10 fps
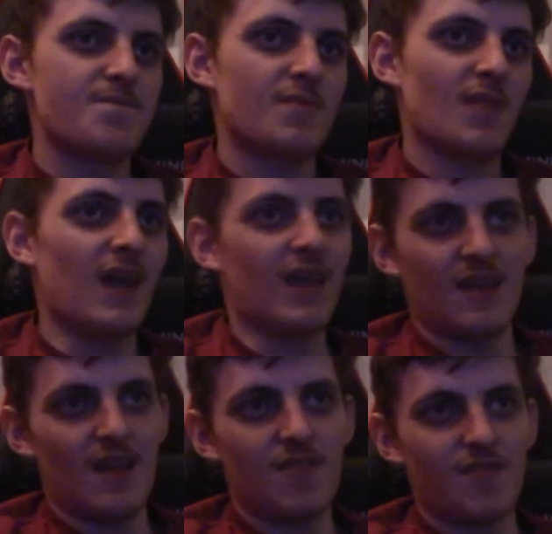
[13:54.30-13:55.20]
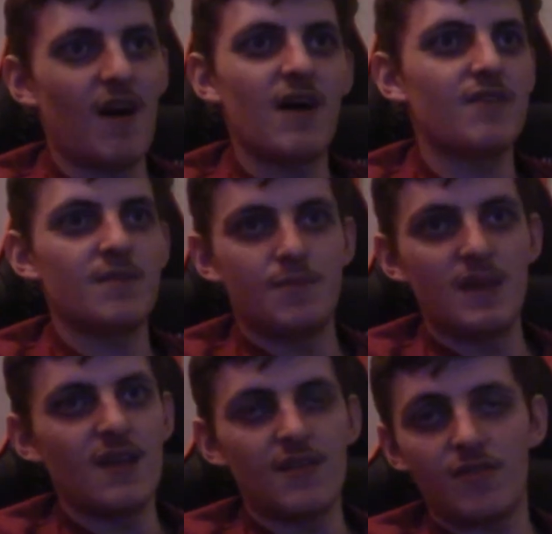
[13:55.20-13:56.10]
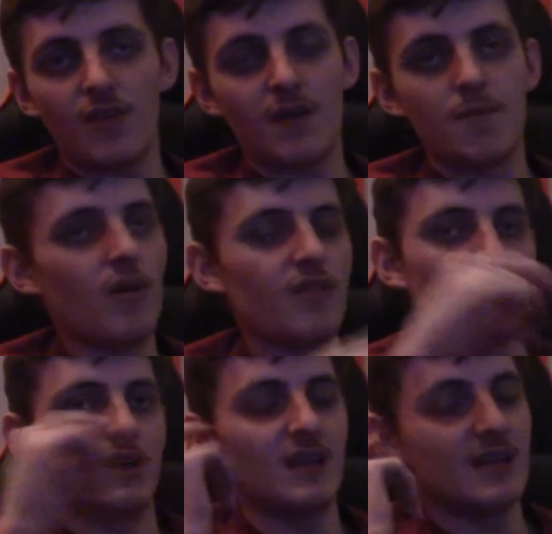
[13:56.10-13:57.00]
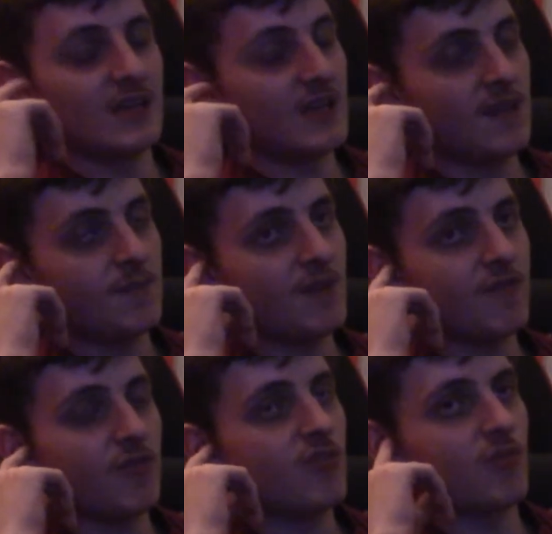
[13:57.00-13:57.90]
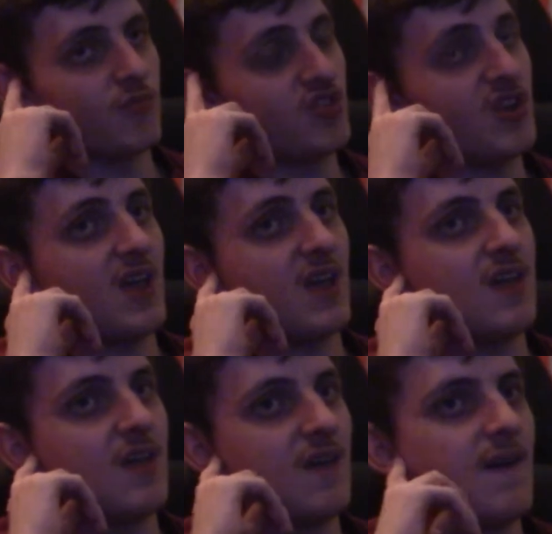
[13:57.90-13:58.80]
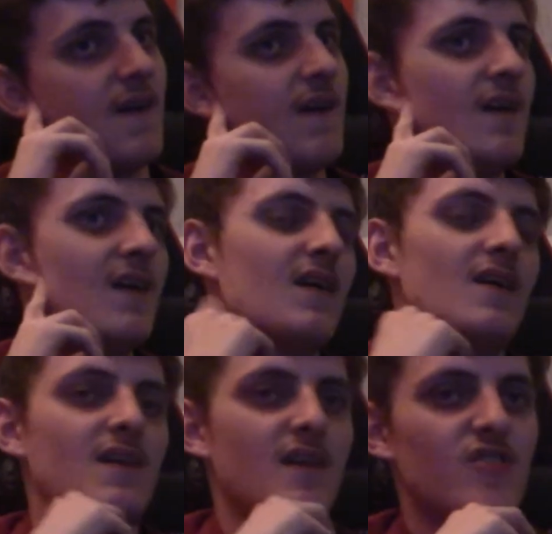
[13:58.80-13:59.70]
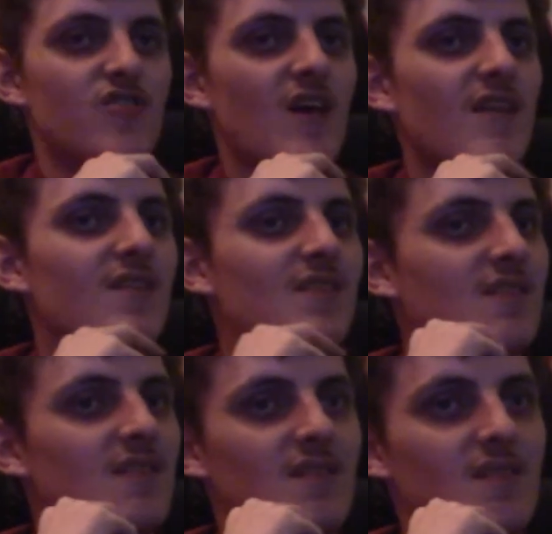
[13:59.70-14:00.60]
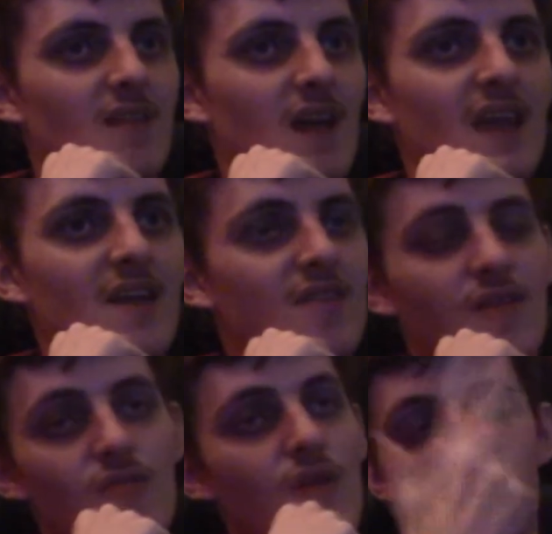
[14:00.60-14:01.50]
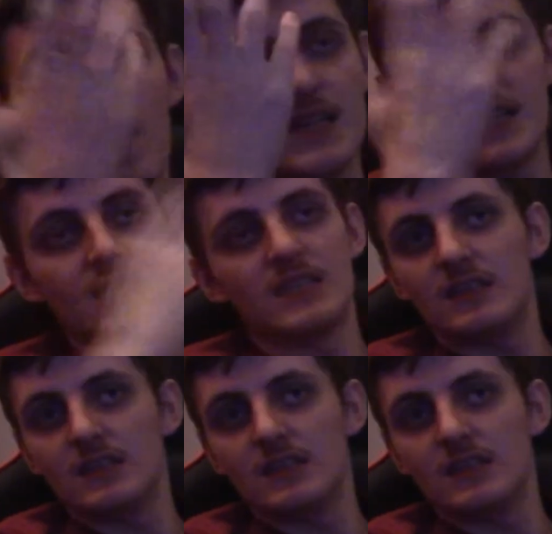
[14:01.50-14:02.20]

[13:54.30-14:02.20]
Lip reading: Like, his father beat his fucking mother. Like, he's been through some shit. He just has, I guess, the Grandmaster.